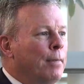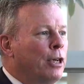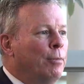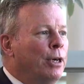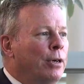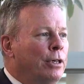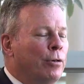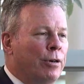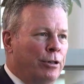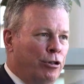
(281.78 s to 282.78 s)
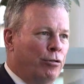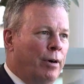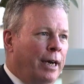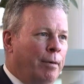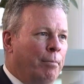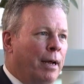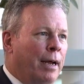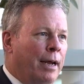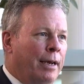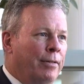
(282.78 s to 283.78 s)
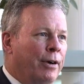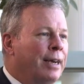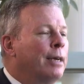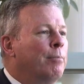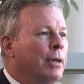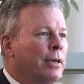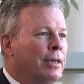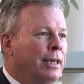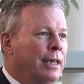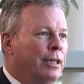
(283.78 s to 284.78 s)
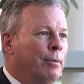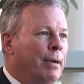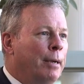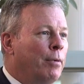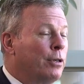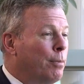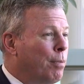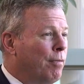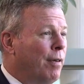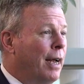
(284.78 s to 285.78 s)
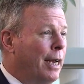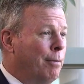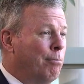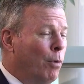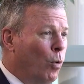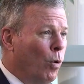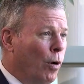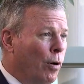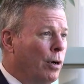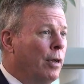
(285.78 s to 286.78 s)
communities are constrained by their inability to be able to provide more